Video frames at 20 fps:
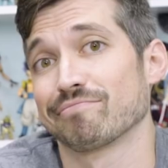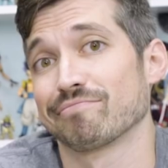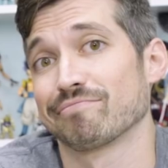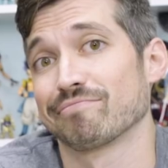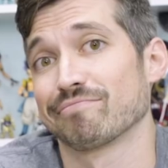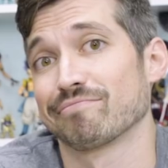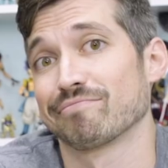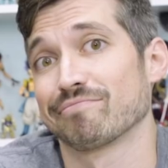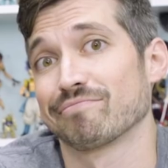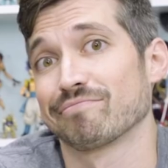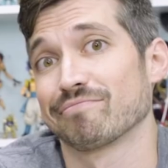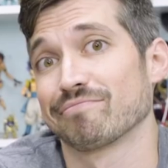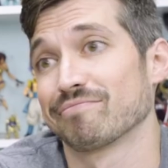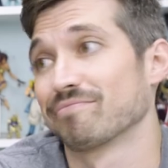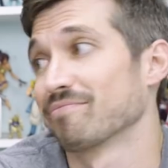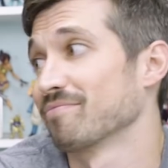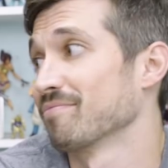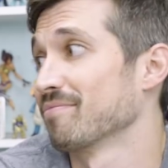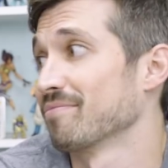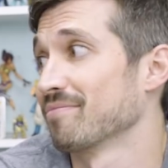
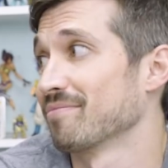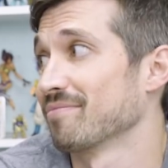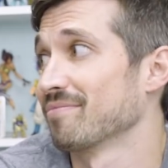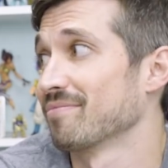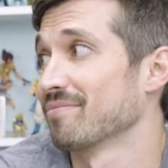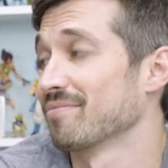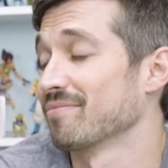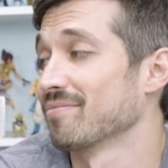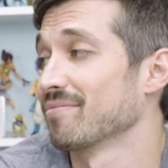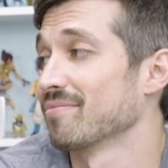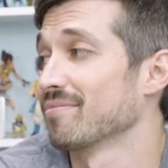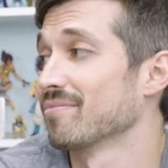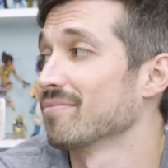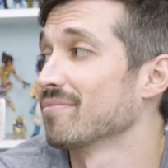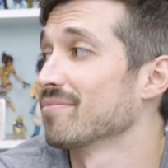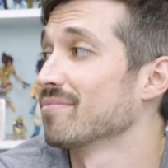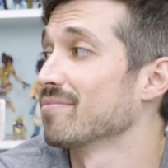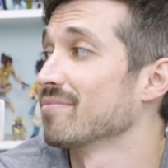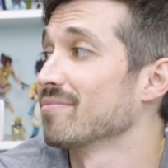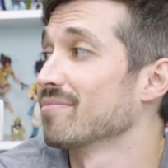
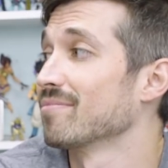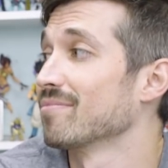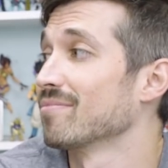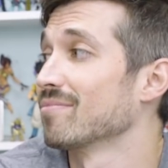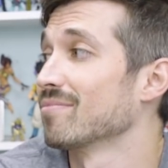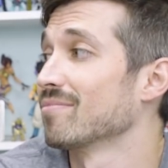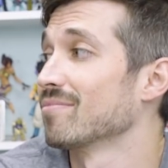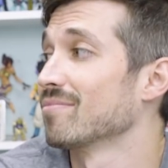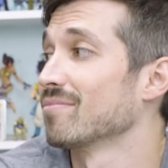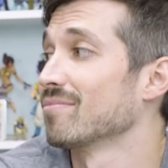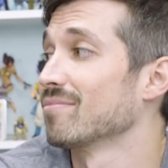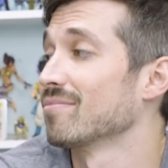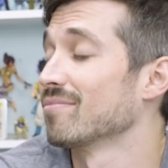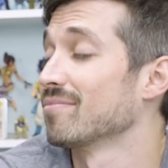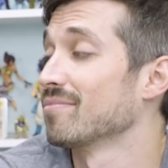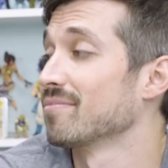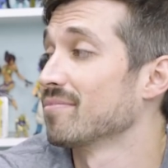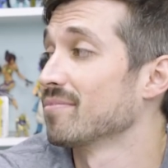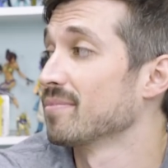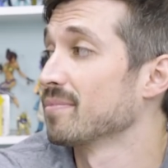
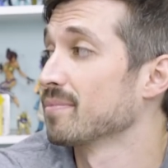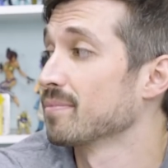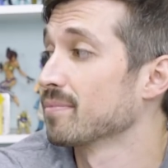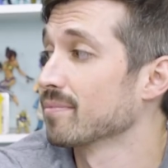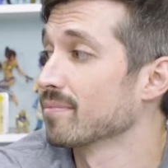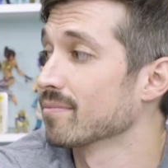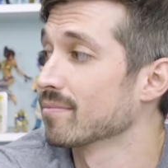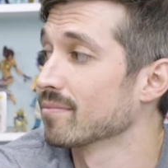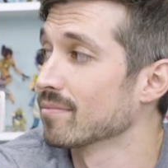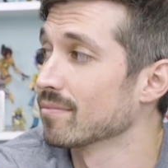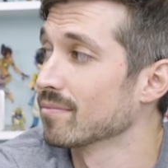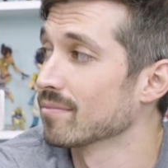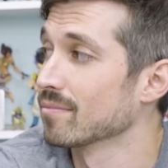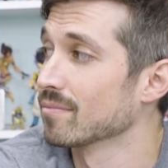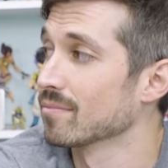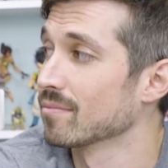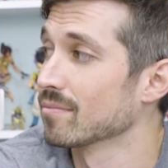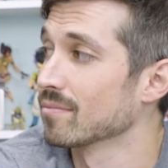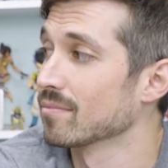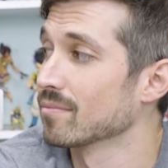
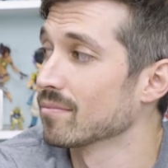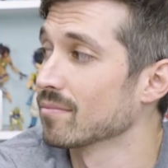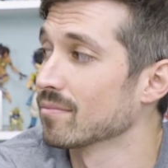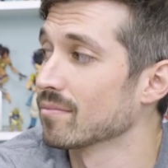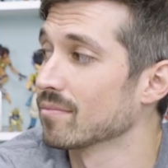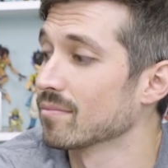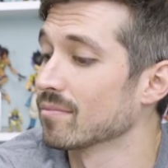(silent)